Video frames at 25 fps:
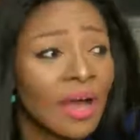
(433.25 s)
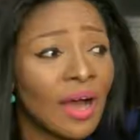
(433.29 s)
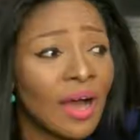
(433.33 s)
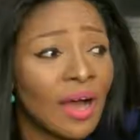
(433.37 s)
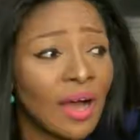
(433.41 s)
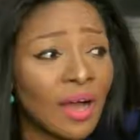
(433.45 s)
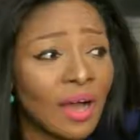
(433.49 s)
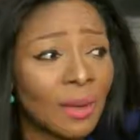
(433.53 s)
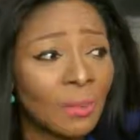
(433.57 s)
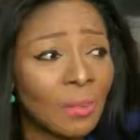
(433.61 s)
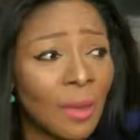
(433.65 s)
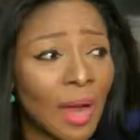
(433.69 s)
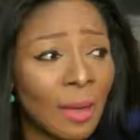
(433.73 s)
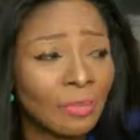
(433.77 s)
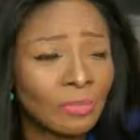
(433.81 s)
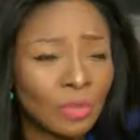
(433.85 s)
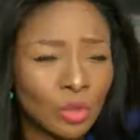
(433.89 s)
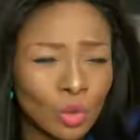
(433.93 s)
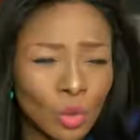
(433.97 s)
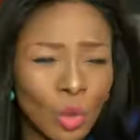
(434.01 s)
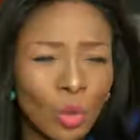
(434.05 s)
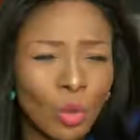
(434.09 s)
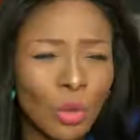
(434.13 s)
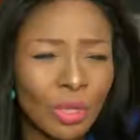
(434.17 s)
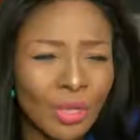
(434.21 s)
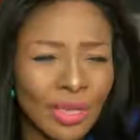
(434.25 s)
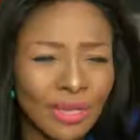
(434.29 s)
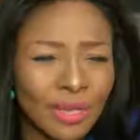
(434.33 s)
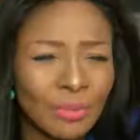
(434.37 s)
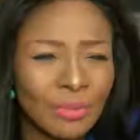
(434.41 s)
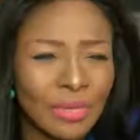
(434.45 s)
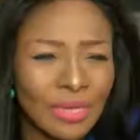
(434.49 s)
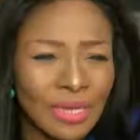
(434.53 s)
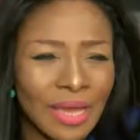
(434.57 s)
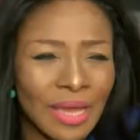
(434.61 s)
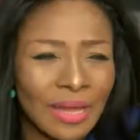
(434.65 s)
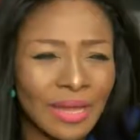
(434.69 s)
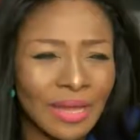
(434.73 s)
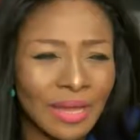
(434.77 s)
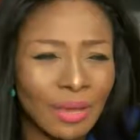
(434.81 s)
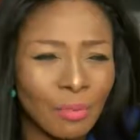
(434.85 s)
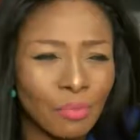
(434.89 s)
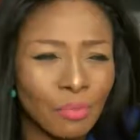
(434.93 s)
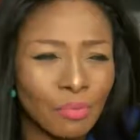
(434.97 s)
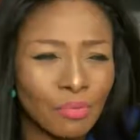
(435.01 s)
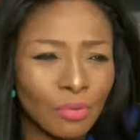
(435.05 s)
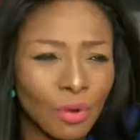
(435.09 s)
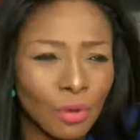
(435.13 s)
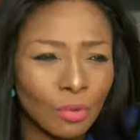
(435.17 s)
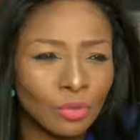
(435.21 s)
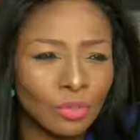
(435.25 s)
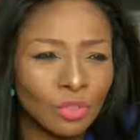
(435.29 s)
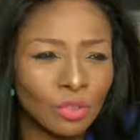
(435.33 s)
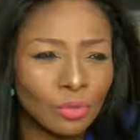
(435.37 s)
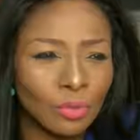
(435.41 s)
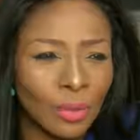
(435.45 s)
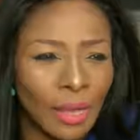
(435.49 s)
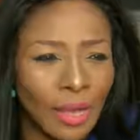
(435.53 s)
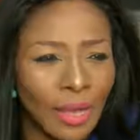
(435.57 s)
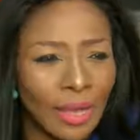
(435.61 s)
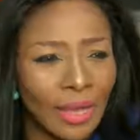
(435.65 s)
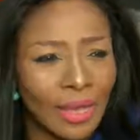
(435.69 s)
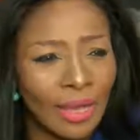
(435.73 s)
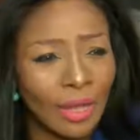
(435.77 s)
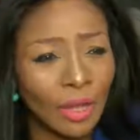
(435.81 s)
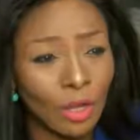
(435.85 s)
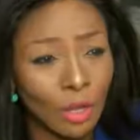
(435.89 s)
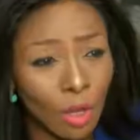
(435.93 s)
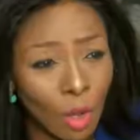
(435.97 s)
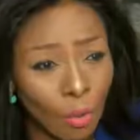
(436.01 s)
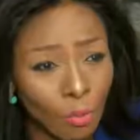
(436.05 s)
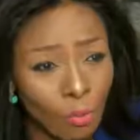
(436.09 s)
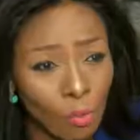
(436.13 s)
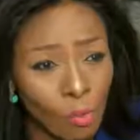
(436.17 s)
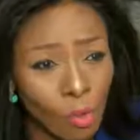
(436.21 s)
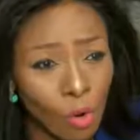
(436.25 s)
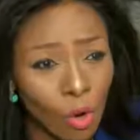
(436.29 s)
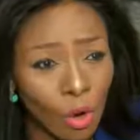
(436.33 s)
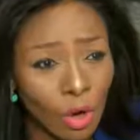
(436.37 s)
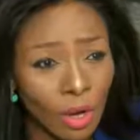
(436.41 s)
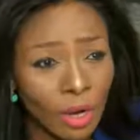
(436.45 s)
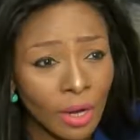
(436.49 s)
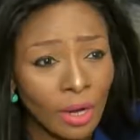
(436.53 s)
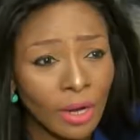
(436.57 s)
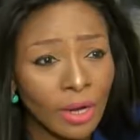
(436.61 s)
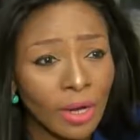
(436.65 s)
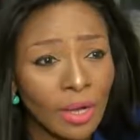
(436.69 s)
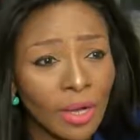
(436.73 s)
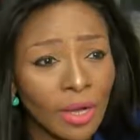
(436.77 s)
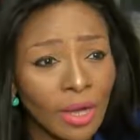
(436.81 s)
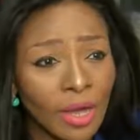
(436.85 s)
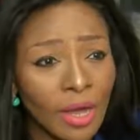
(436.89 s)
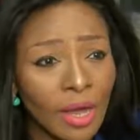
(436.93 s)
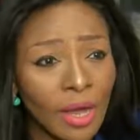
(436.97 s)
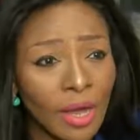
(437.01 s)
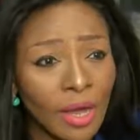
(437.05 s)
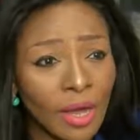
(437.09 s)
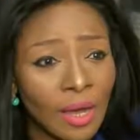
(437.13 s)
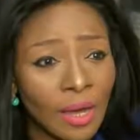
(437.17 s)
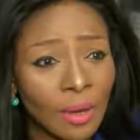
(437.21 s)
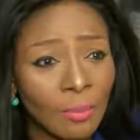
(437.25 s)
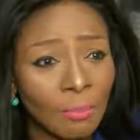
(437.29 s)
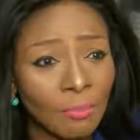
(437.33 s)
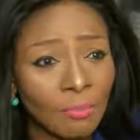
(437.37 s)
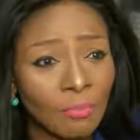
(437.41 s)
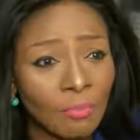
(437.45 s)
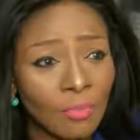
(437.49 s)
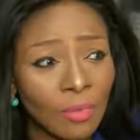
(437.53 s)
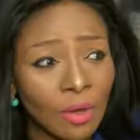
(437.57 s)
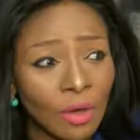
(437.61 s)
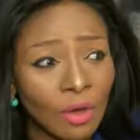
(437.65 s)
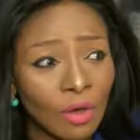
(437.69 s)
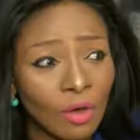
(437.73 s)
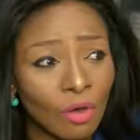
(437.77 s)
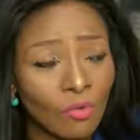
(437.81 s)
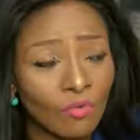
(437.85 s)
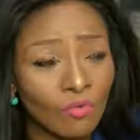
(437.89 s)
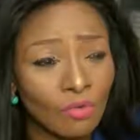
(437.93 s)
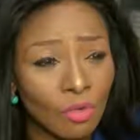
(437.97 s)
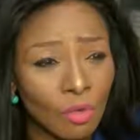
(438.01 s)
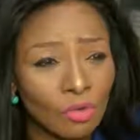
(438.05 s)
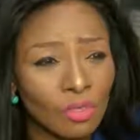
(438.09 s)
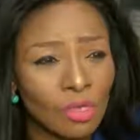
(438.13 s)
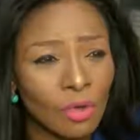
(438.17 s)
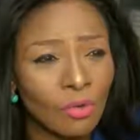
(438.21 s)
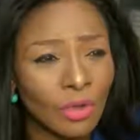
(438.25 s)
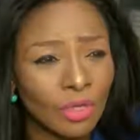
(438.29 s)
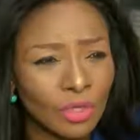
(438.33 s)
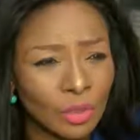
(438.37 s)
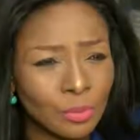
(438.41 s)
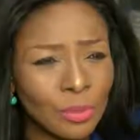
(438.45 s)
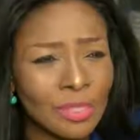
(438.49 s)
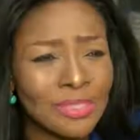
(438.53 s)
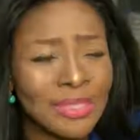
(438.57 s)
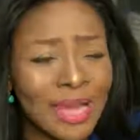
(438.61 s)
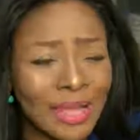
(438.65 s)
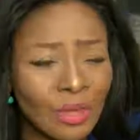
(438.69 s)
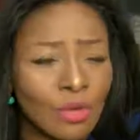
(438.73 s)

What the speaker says: I'm sure we're going to be getting approached by a lot more of those arrangements.